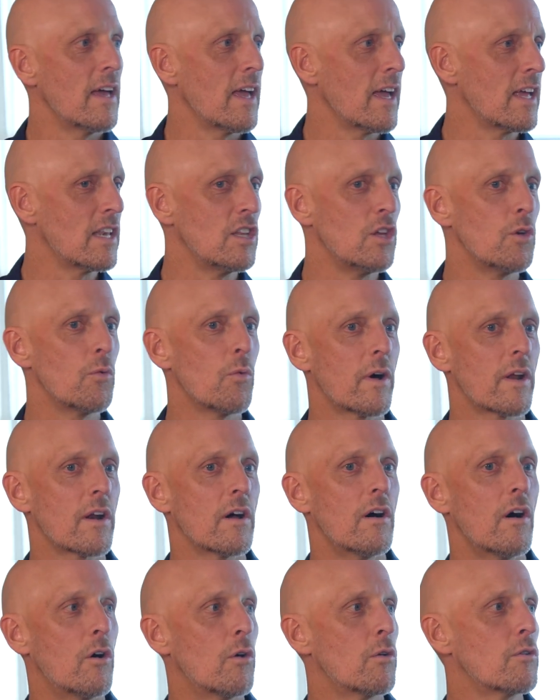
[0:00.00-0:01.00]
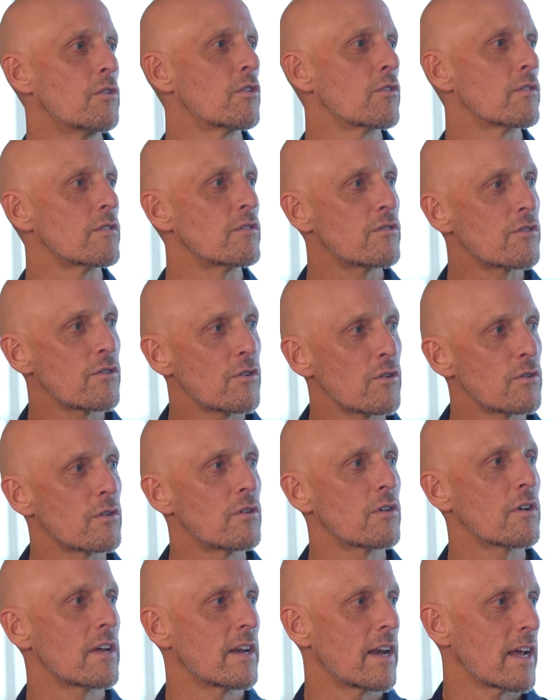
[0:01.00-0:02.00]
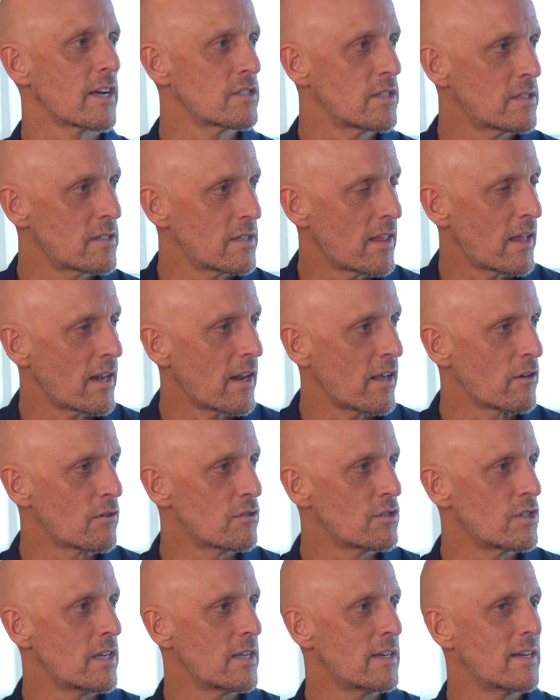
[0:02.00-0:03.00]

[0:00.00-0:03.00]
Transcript: and you want to own your internal connection to that energy,